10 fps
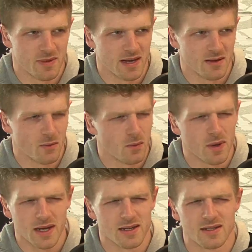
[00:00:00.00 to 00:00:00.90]
been a
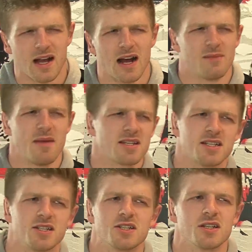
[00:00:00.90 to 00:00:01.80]
weird kind of
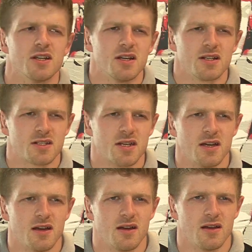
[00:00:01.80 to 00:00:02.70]
message
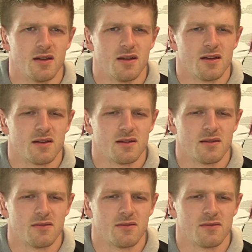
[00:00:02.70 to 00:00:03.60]
to
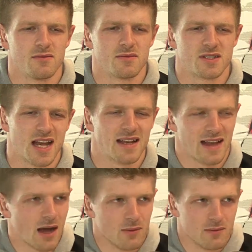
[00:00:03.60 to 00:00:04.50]
send
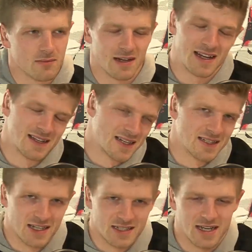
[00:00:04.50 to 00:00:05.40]
out. Well, I
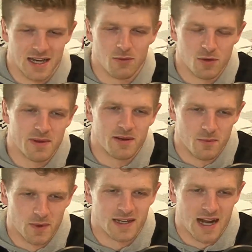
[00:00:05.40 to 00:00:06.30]
say send out, would have been a
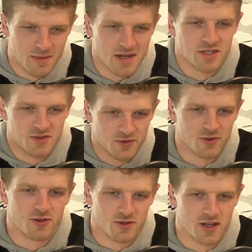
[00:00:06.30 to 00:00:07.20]
weird kind of message for
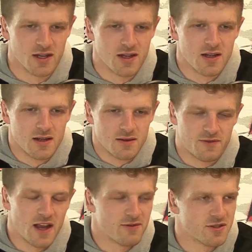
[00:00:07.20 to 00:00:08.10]
the other
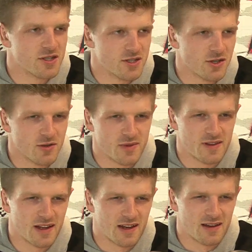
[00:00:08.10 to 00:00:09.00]
favourites in the tournament to
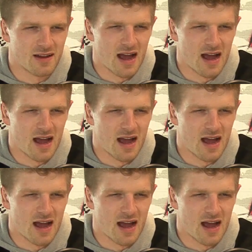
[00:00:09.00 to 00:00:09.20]
think,